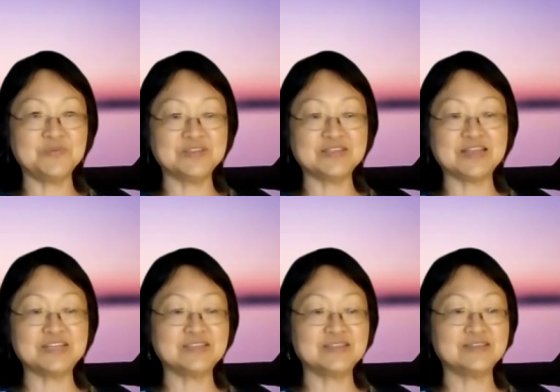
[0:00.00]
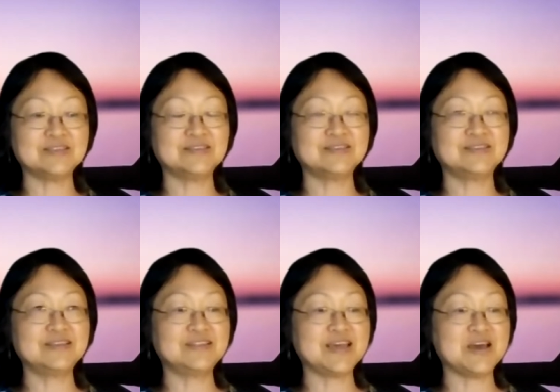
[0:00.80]
was I just
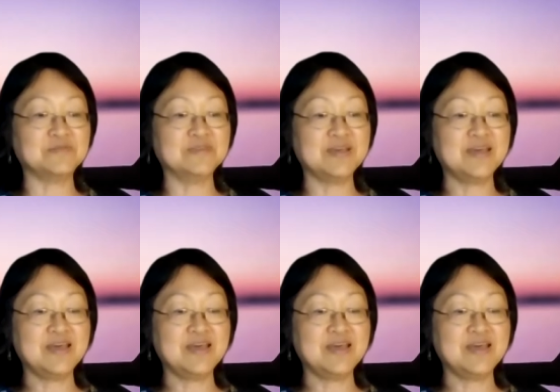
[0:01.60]
sat down